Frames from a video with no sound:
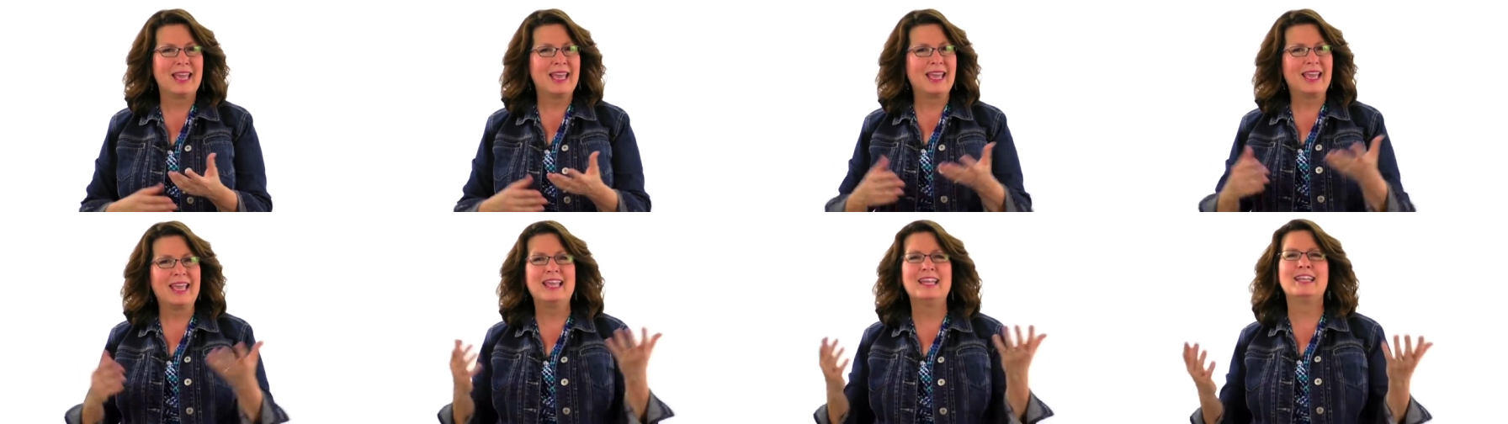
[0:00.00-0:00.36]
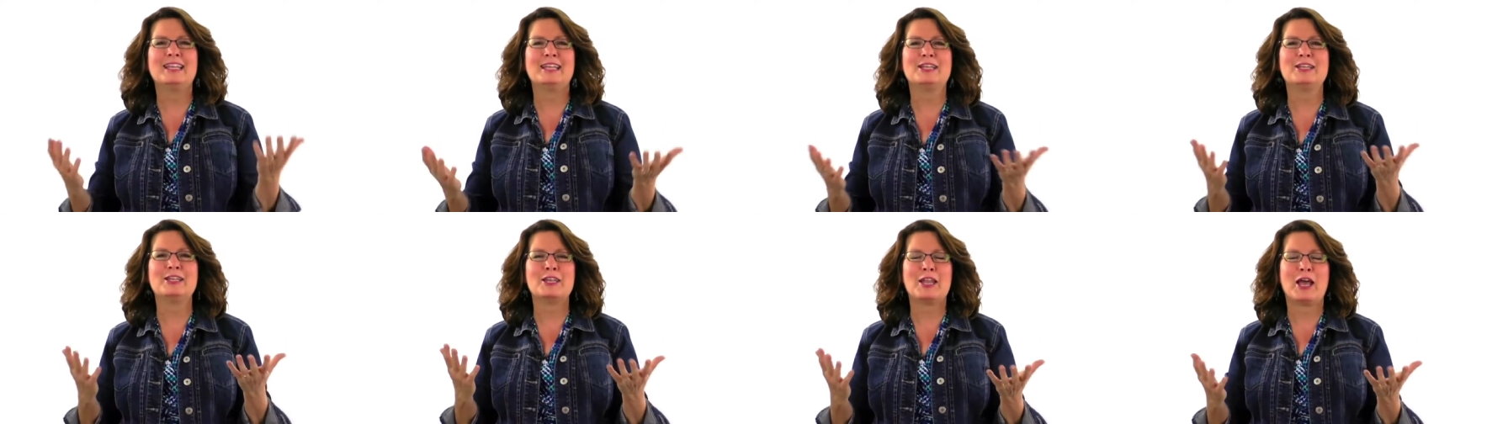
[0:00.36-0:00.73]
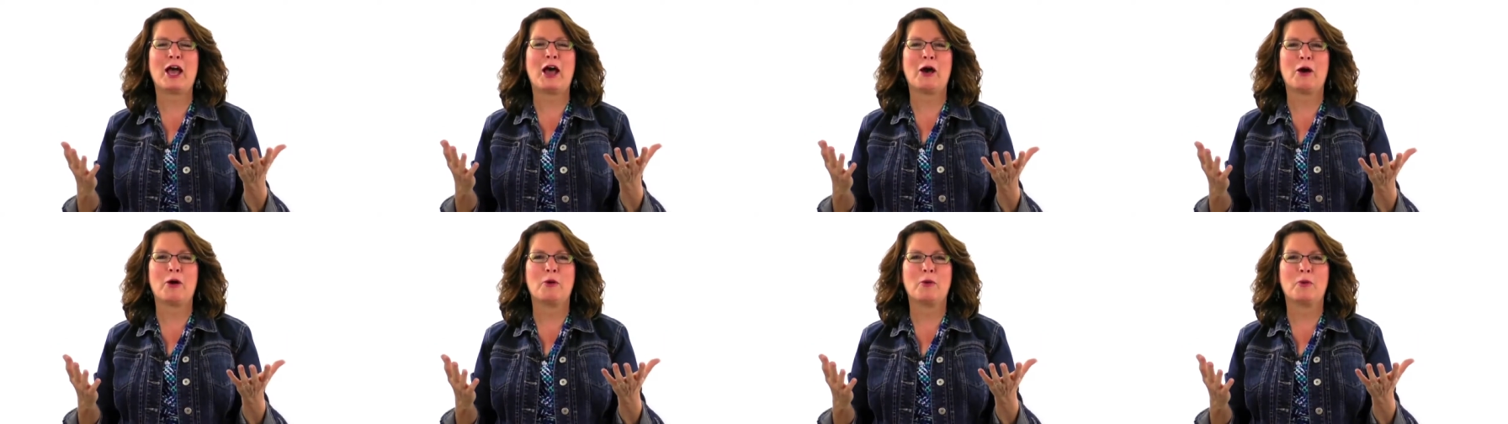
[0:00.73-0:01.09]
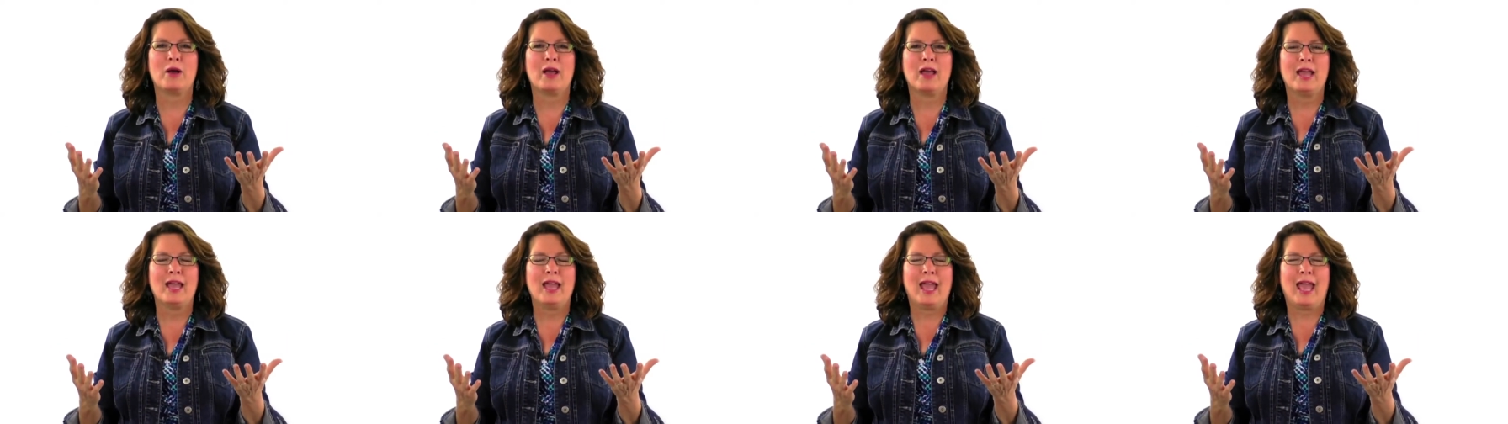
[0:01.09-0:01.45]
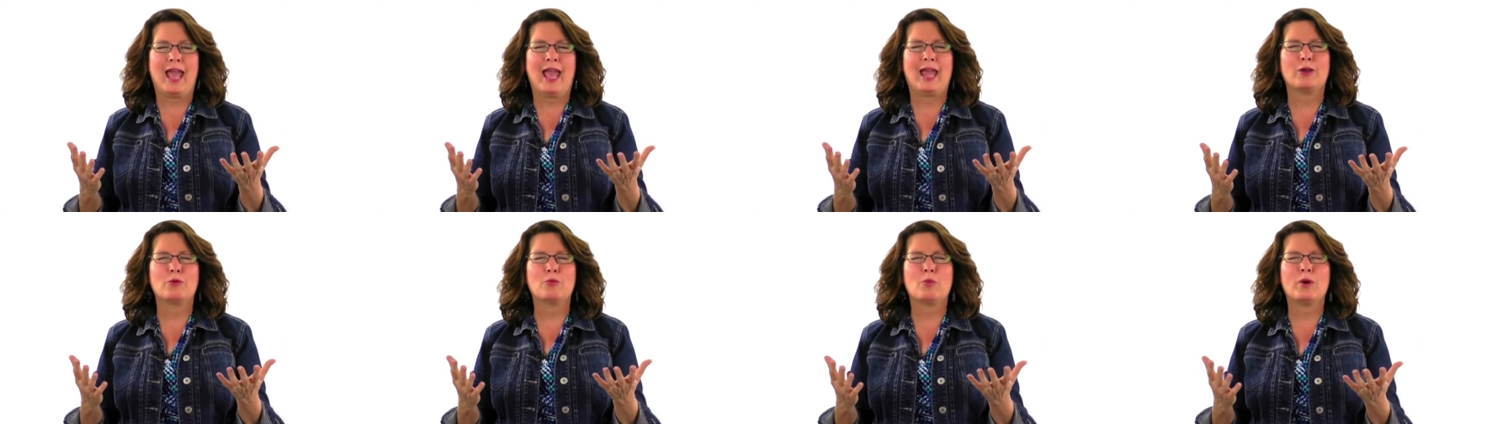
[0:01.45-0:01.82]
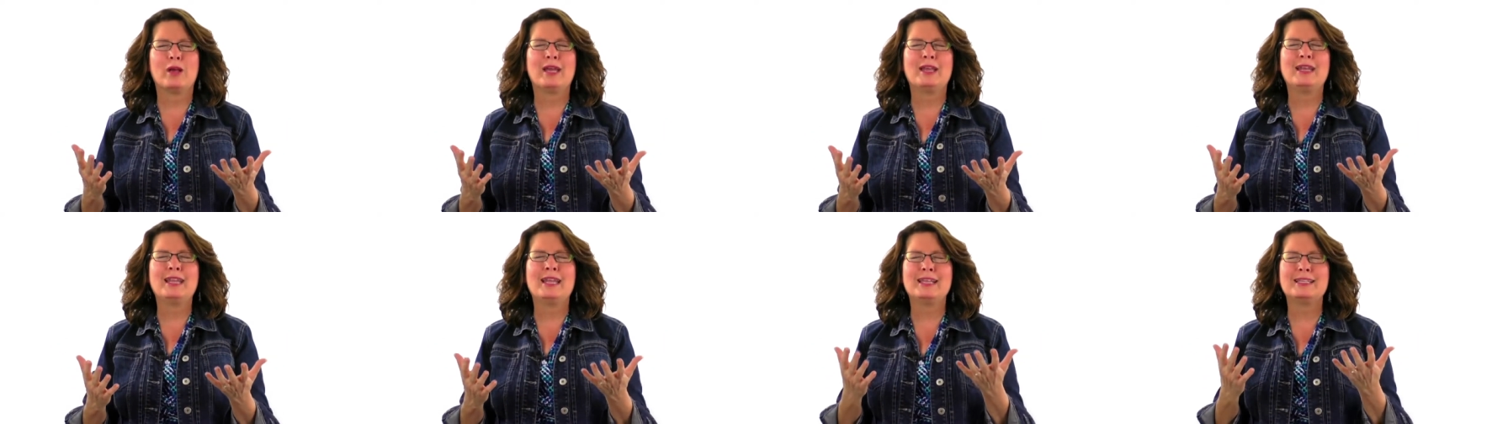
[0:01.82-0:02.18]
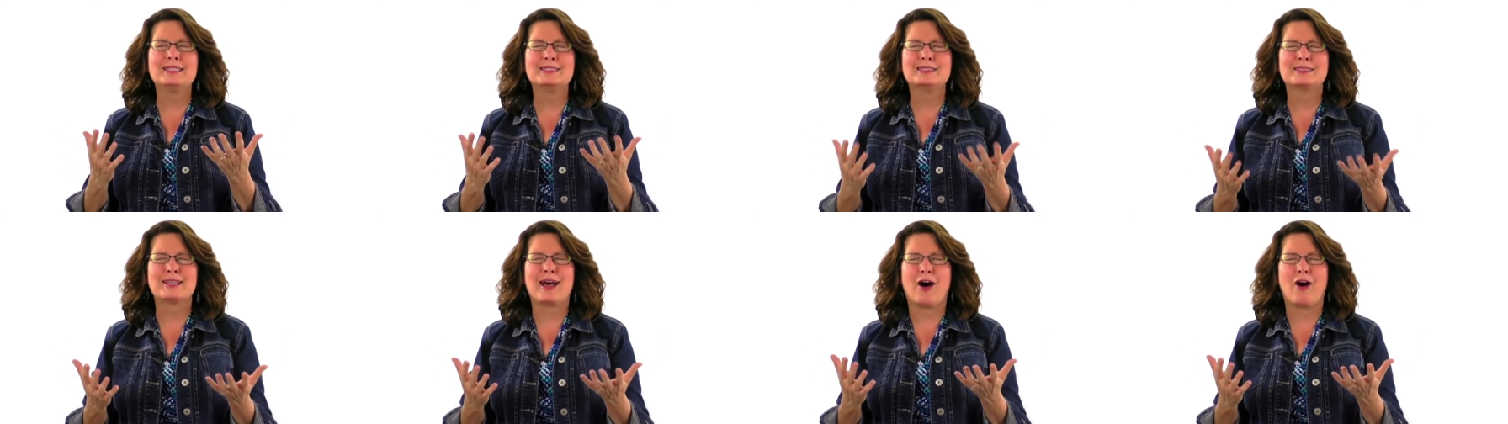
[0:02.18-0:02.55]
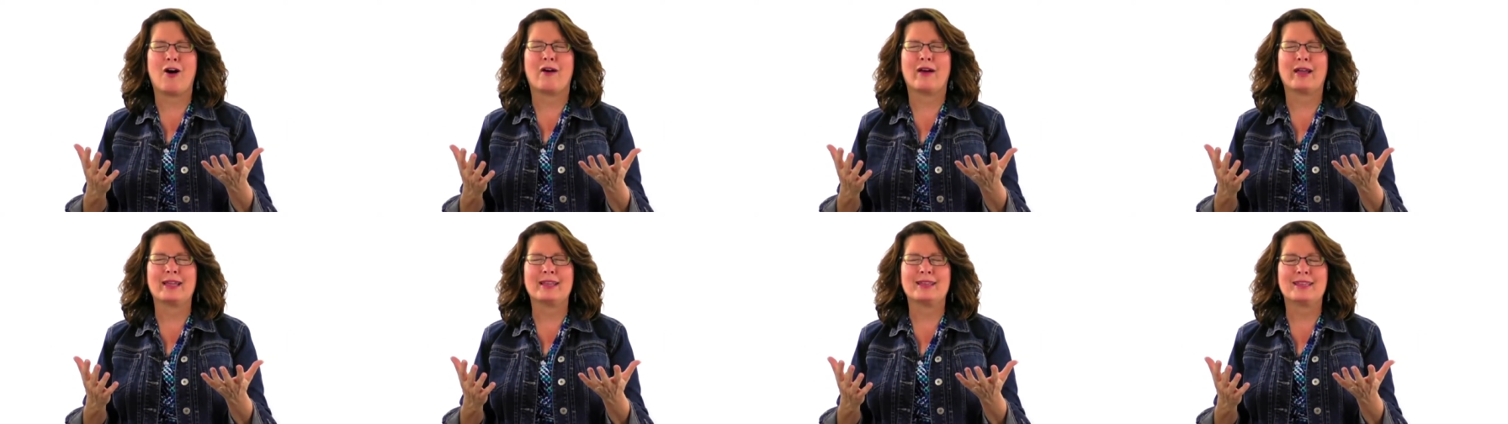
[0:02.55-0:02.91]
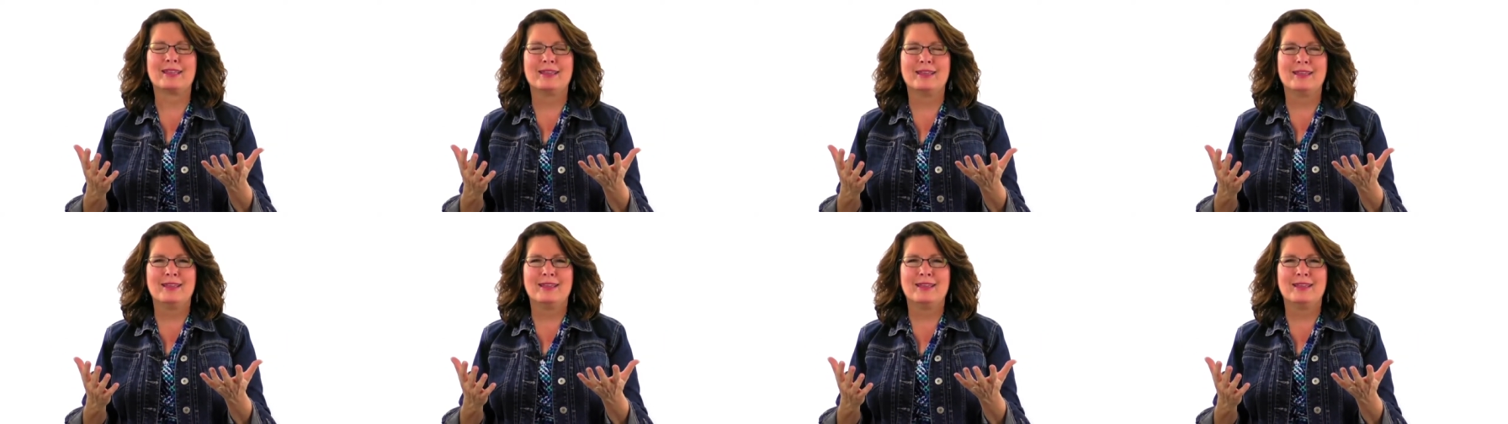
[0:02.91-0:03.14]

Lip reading: He didn't know. And when he saw it,